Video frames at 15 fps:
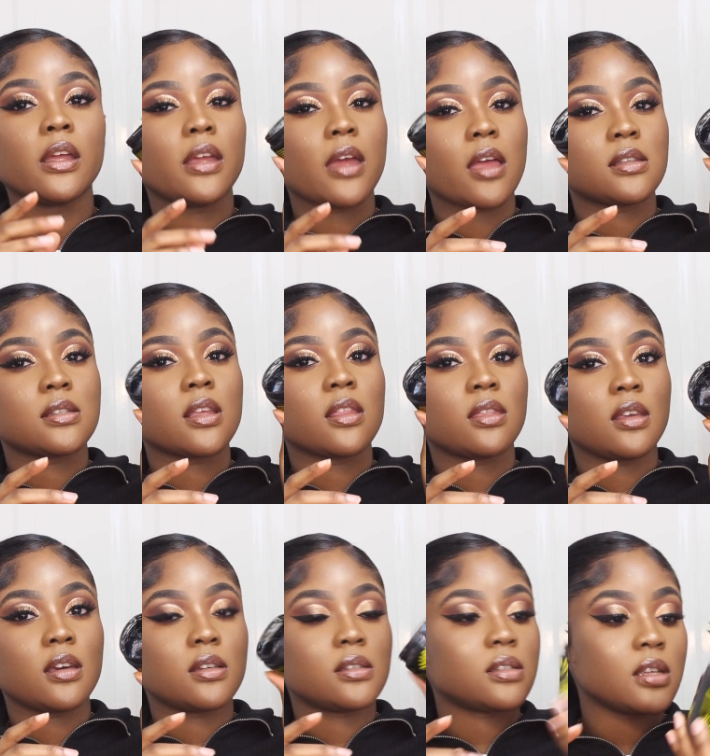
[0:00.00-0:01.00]
get
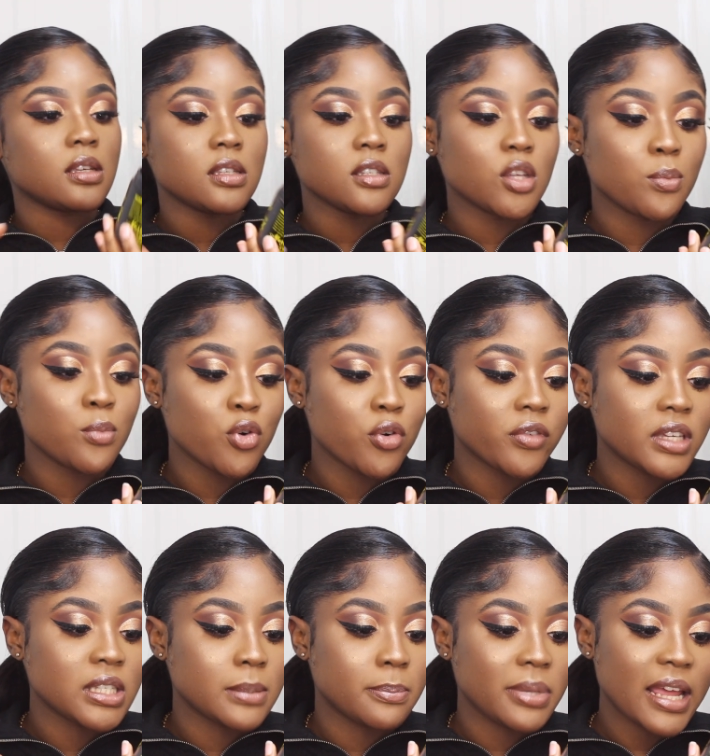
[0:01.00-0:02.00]
this this is the
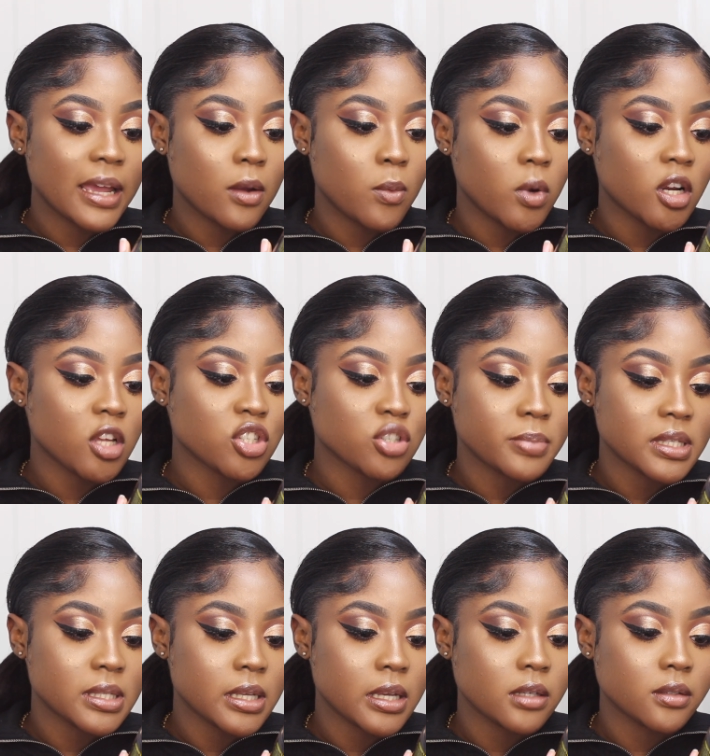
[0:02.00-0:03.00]
Murray's Black
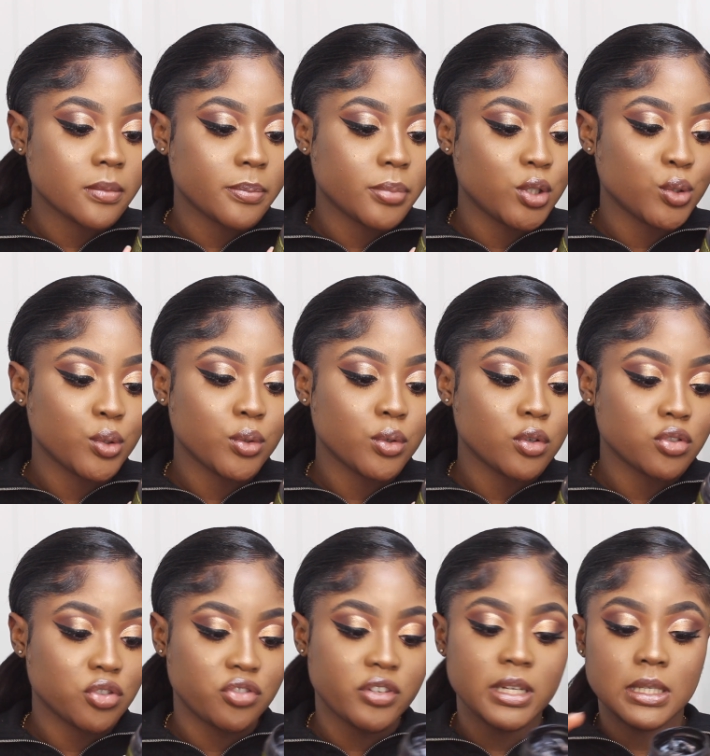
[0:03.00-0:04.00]
100% pure
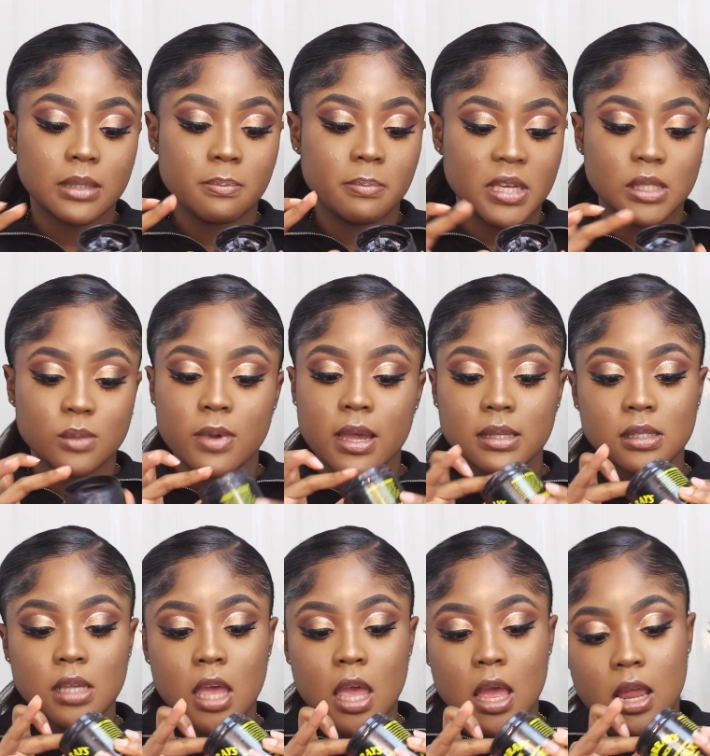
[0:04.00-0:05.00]
Australian beeswax
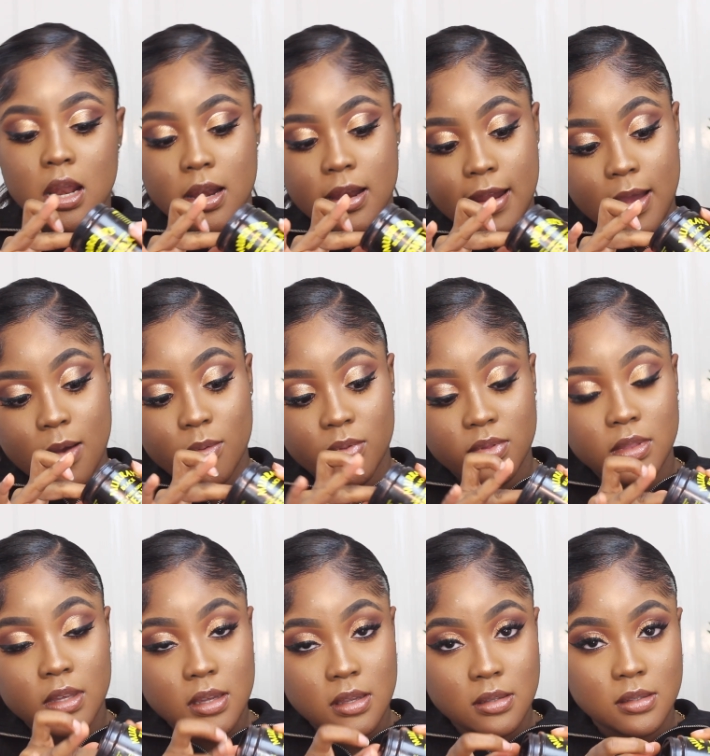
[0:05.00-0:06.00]
now
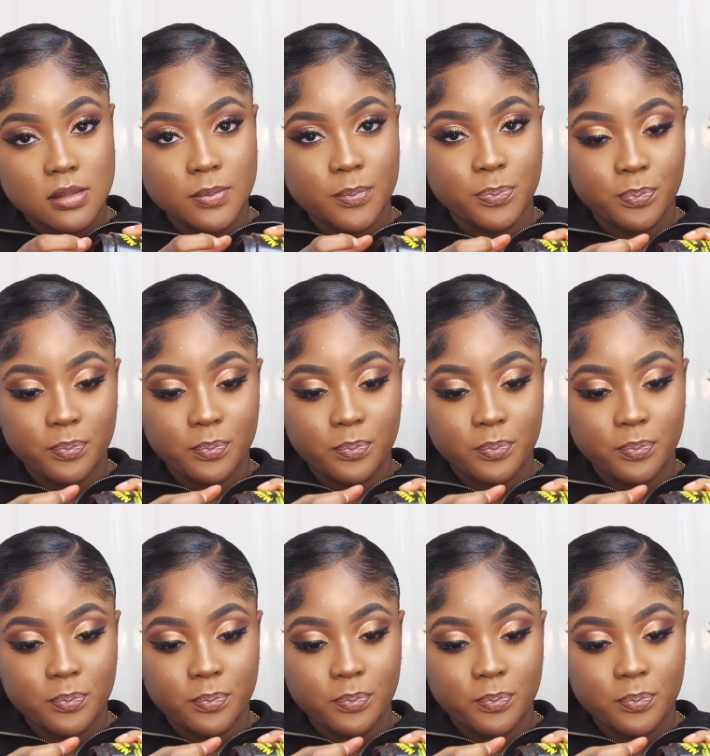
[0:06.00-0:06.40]
this